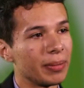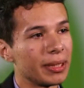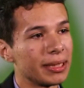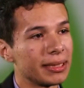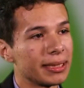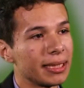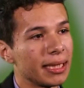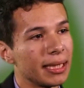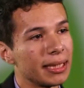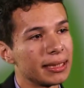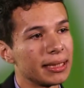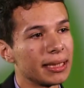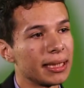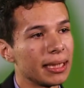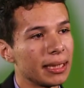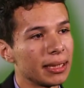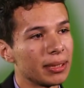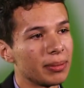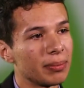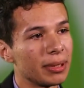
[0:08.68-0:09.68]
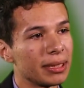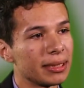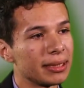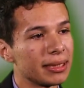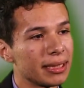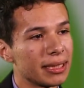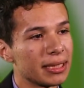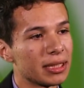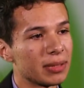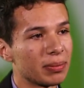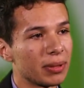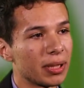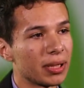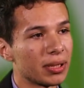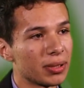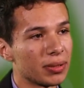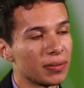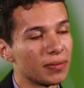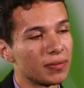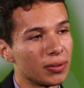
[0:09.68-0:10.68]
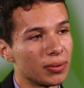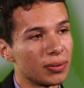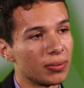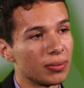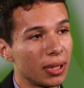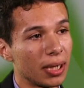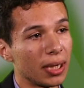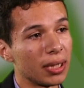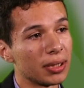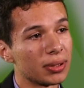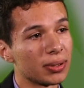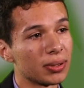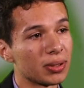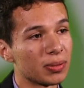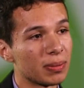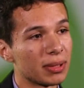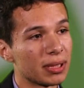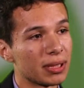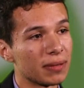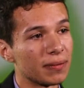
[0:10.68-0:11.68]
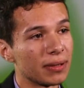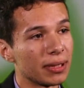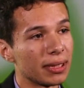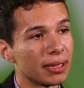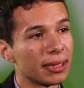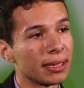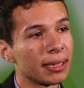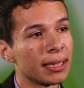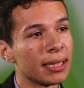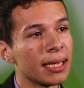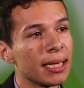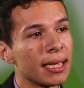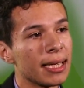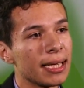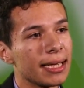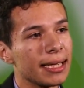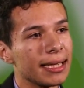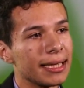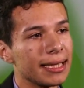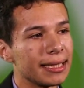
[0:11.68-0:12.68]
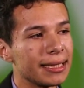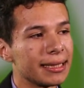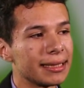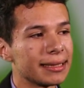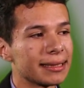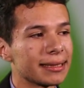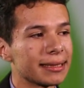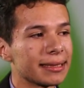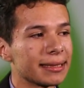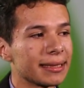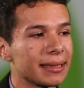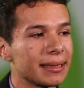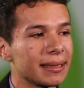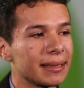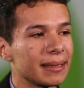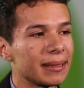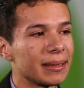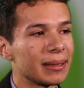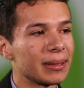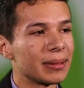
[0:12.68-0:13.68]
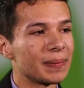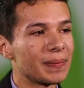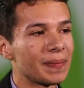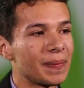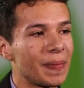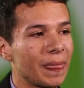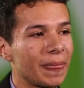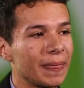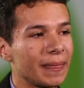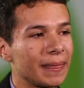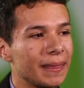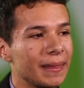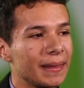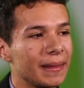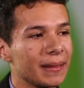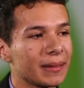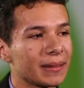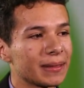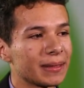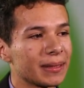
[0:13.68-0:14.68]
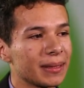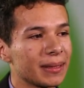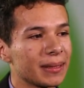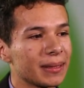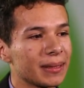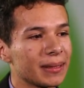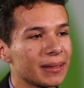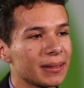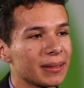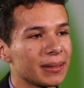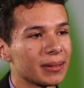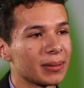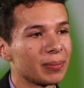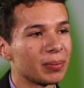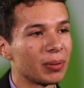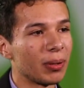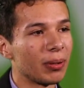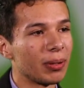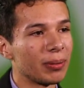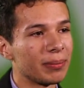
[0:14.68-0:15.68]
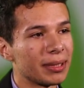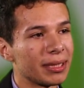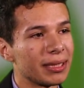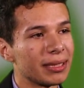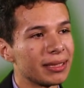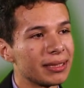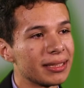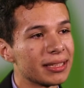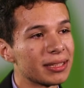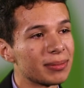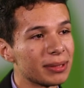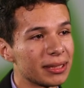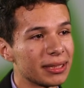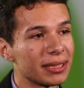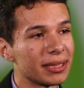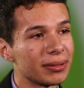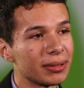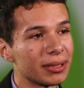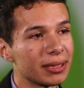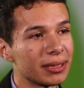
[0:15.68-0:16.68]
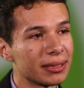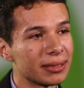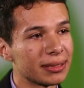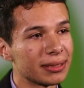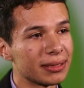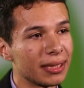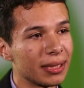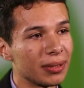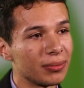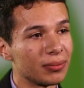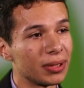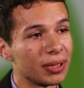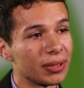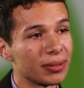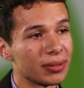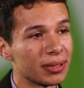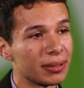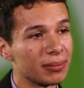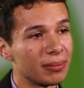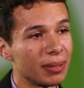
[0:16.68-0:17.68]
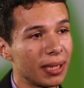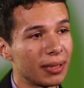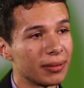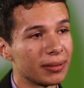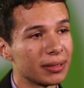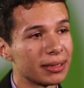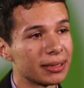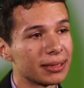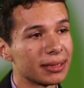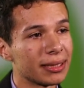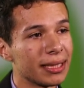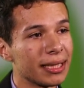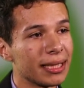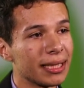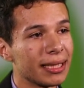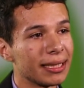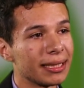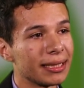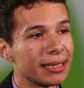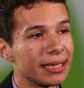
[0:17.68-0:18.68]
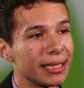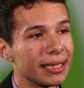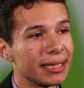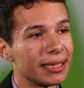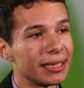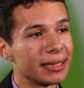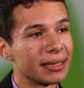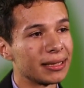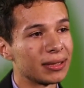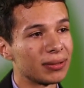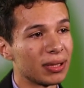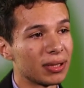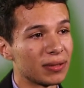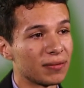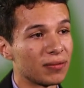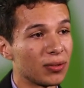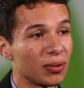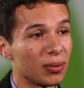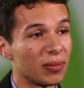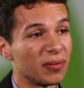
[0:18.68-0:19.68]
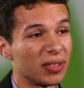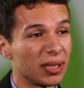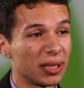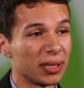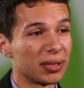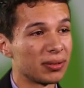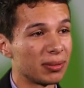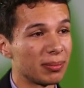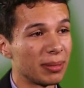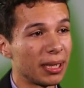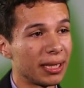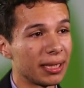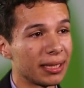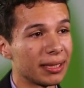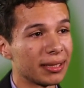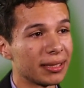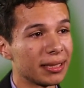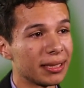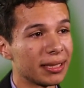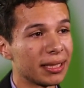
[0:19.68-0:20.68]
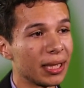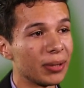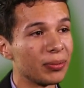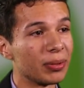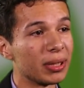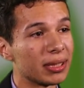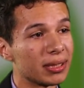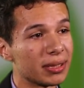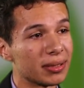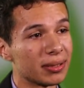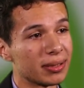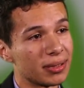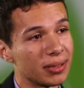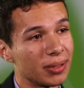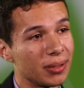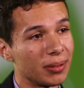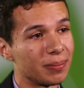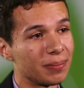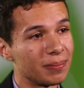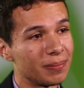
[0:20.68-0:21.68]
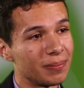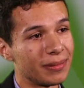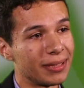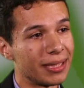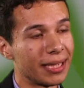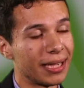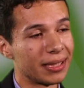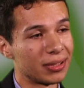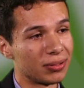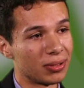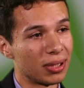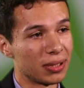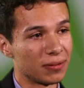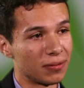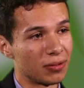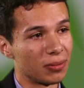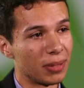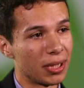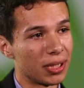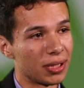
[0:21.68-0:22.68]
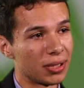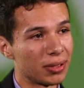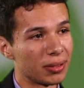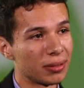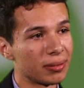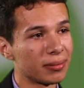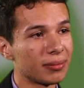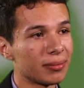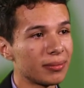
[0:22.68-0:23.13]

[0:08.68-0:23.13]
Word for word: basic idea, the basic inspiration for what I do specifically is uh, there's the, the, the problem that these materials that we use in batteries, they transform very dramatically and we need to stop that transformation